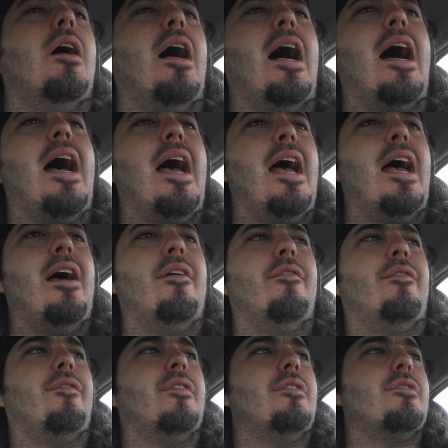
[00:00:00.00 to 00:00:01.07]
I have
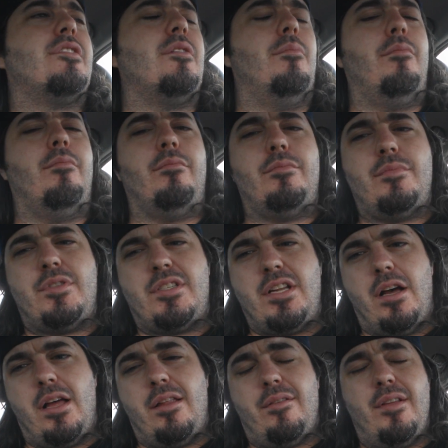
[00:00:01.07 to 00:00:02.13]
some
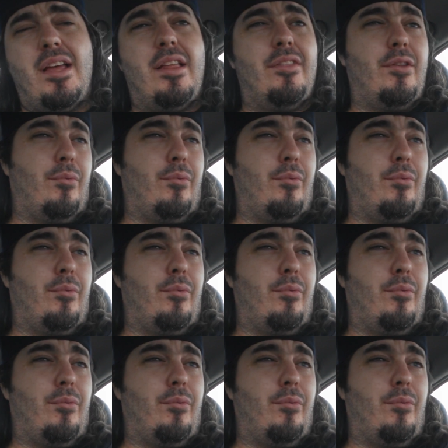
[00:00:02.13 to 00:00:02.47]
stuff.